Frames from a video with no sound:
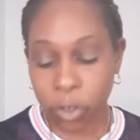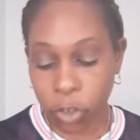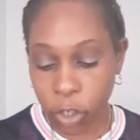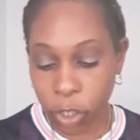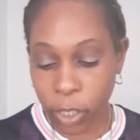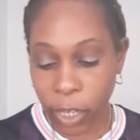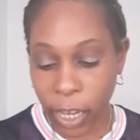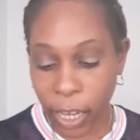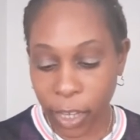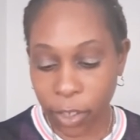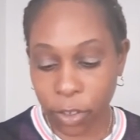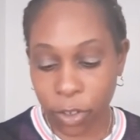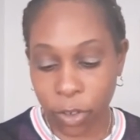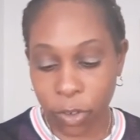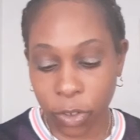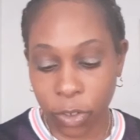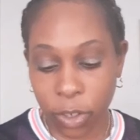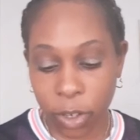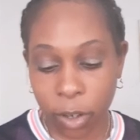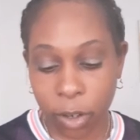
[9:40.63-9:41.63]
Just ask
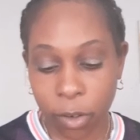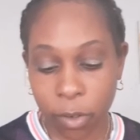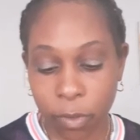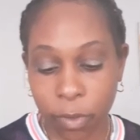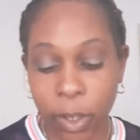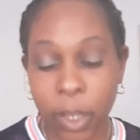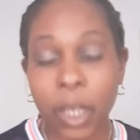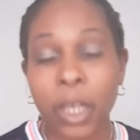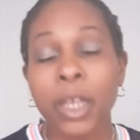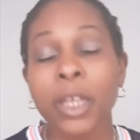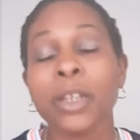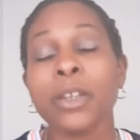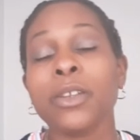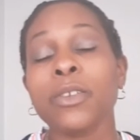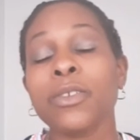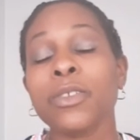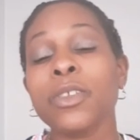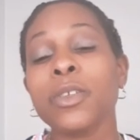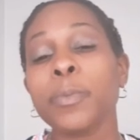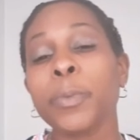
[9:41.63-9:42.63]
yourself,
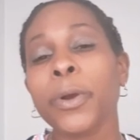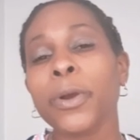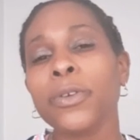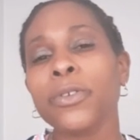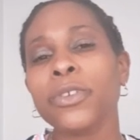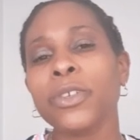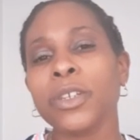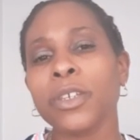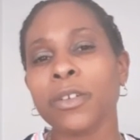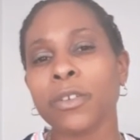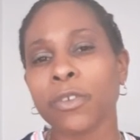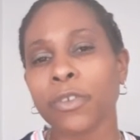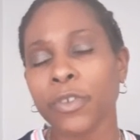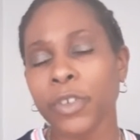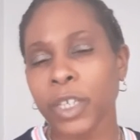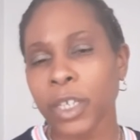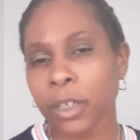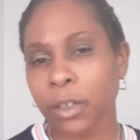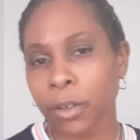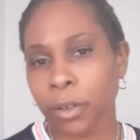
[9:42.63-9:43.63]
does this person
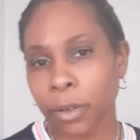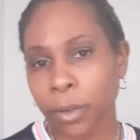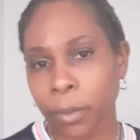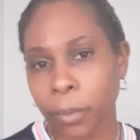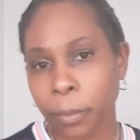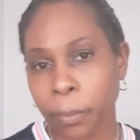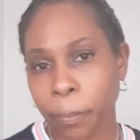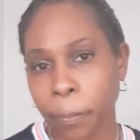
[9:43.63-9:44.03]
interfere?